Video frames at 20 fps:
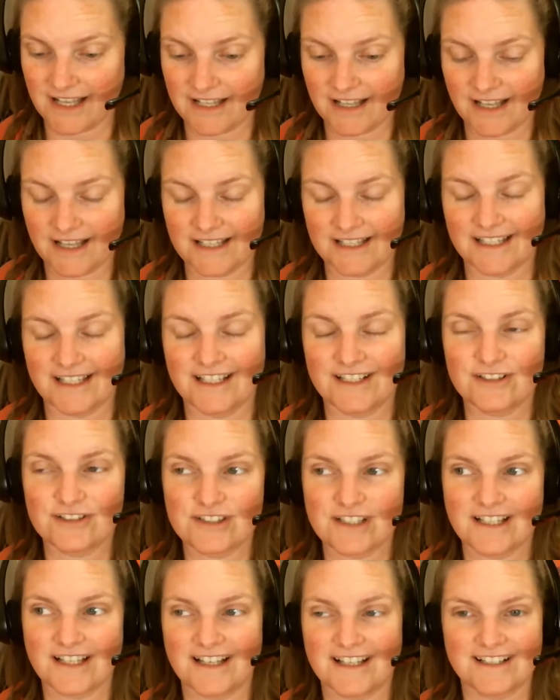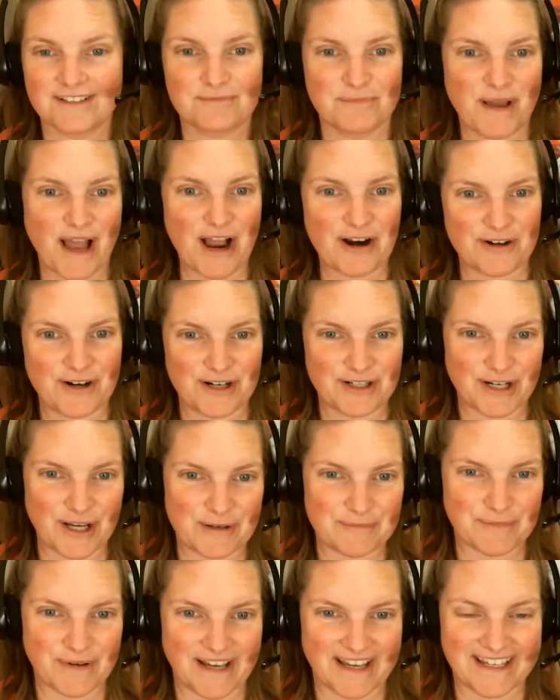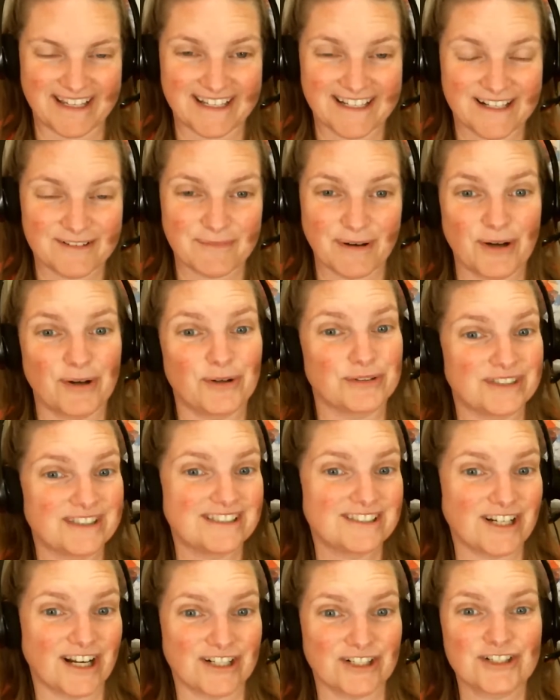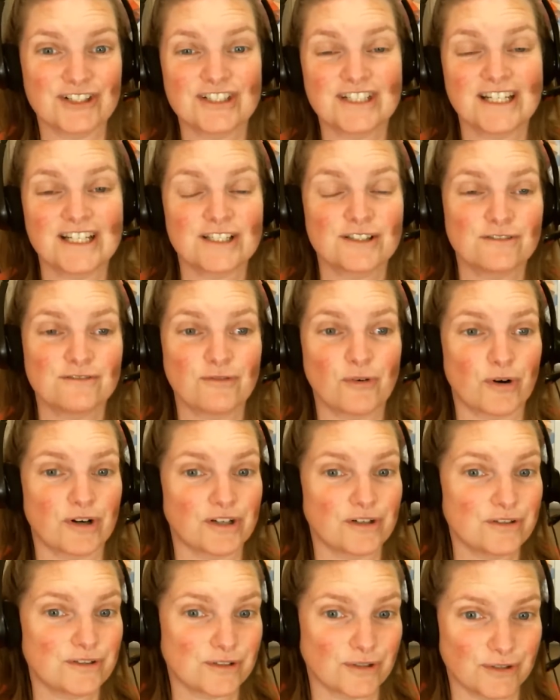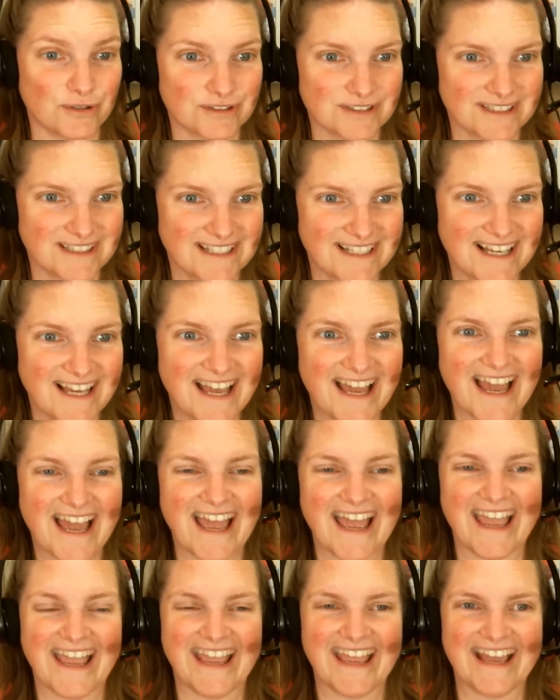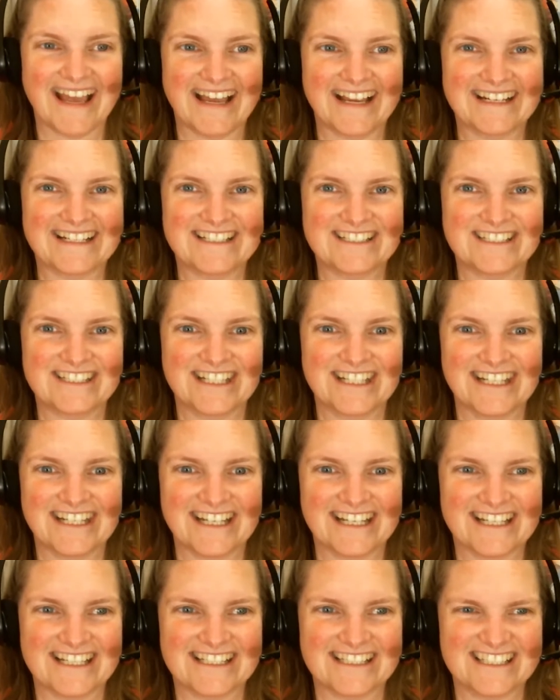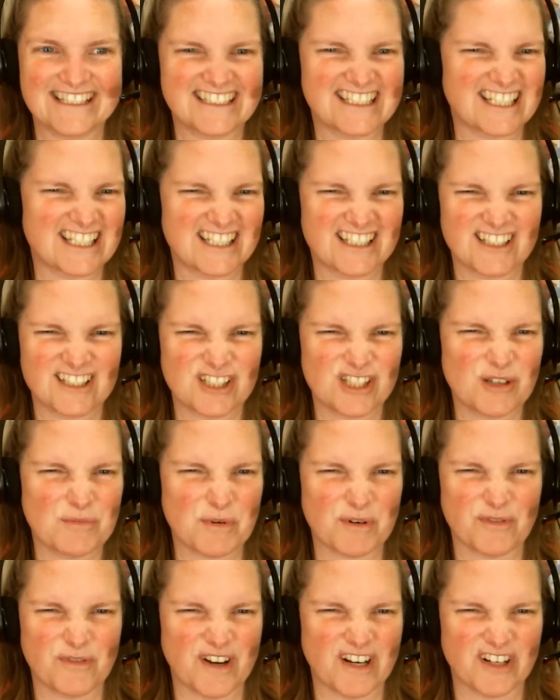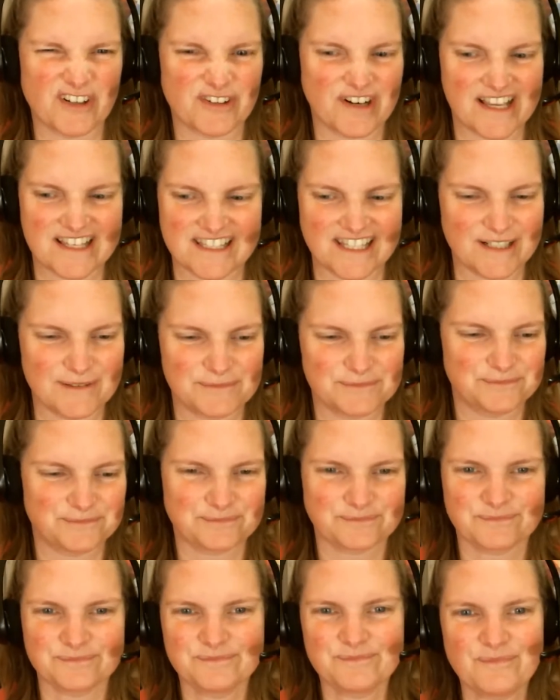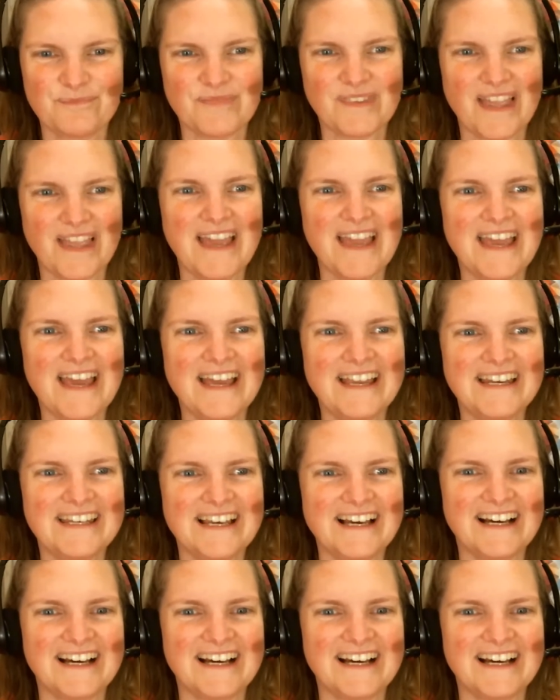here's a background on my oldest daughter. She is 4 years old, and she is just super fun and crazy. And